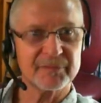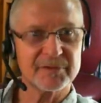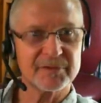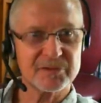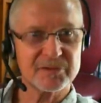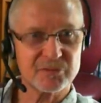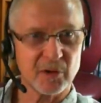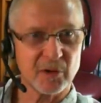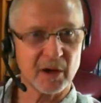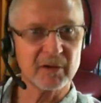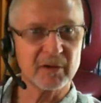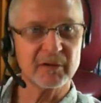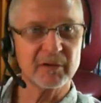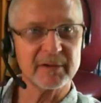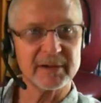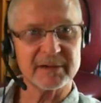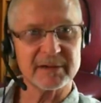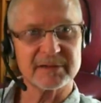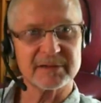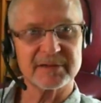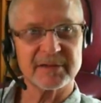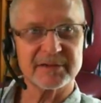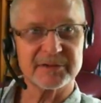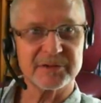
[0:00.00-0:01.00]
struggling
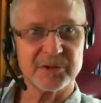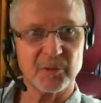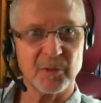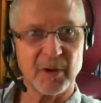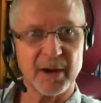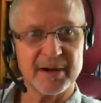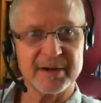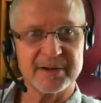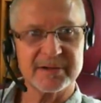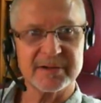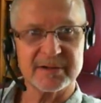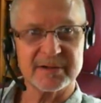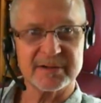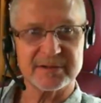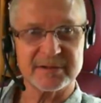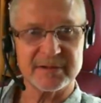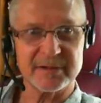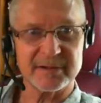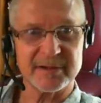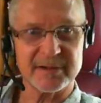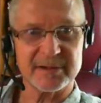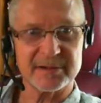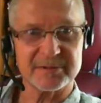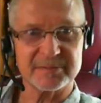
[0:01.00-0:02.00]
situations
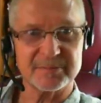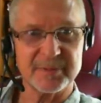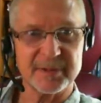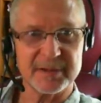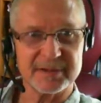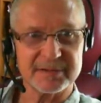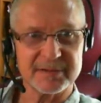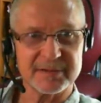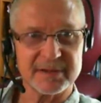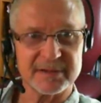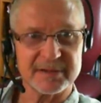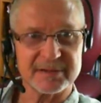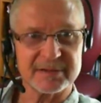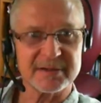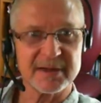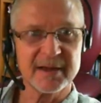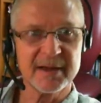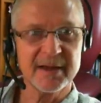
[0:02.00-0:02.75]
in this business.